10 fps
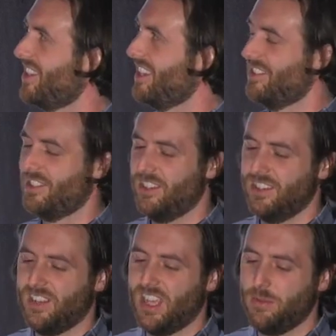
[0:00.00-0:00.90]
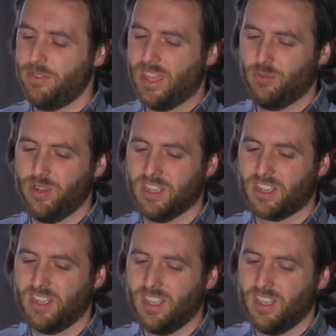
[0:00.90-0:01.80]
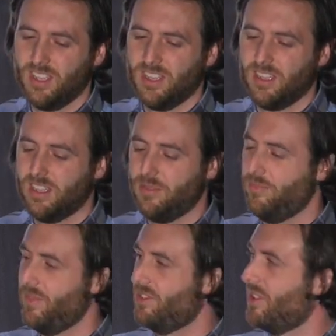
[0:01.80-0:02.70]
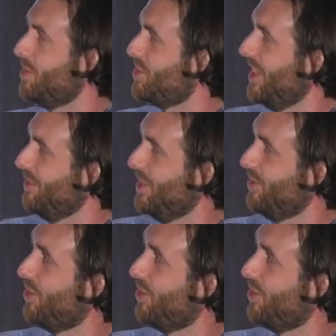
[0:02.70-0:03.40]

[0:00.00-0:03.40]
this calendar in that week. And so I'm going to share that with you.